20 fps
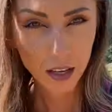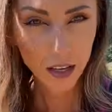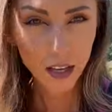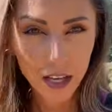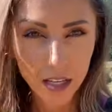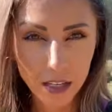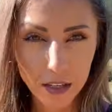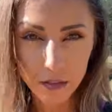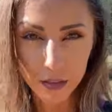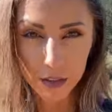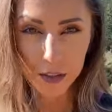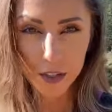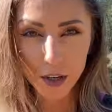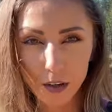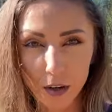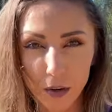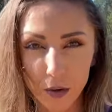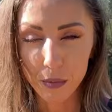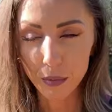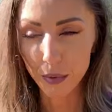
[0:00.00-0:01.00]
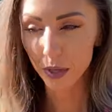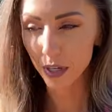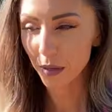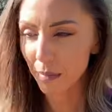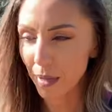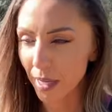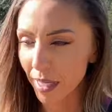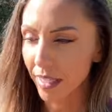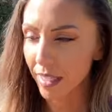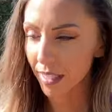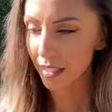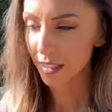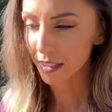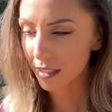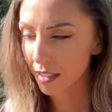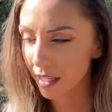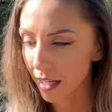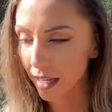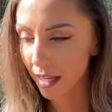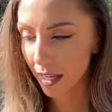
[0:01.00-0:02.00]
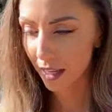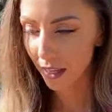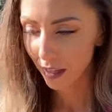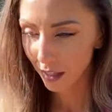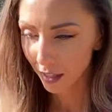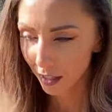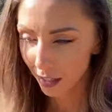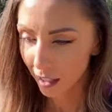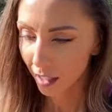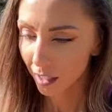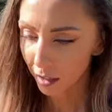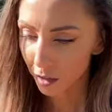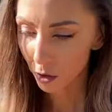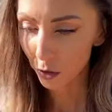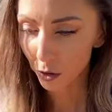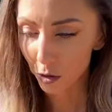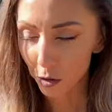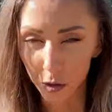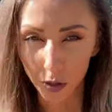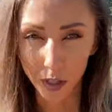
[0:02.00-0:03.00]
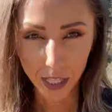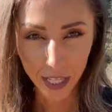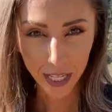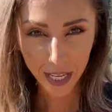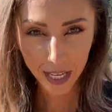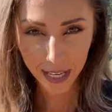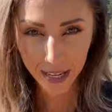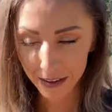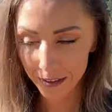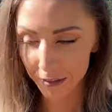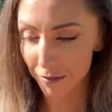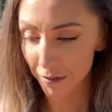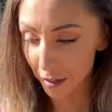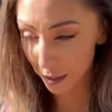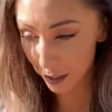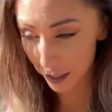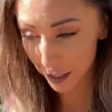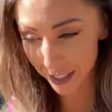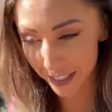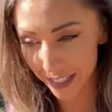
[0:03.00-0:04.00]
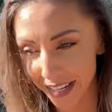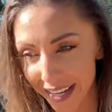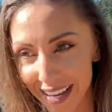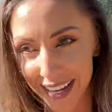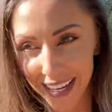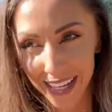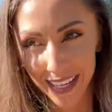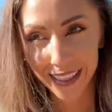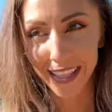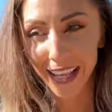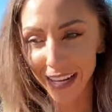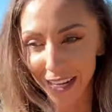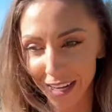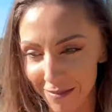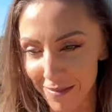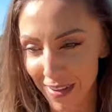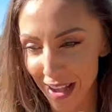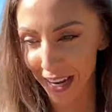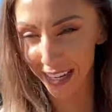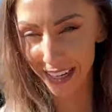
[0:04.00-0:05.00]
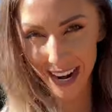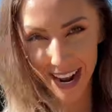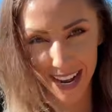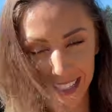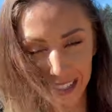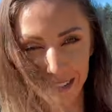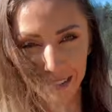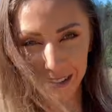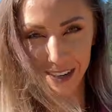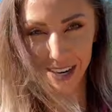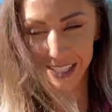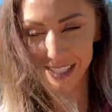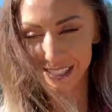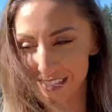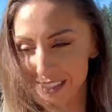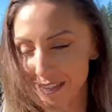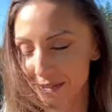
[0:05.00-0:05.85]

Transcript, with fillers: And if you don't know what Burning Man is, go Google it first, then come back and ask some questions.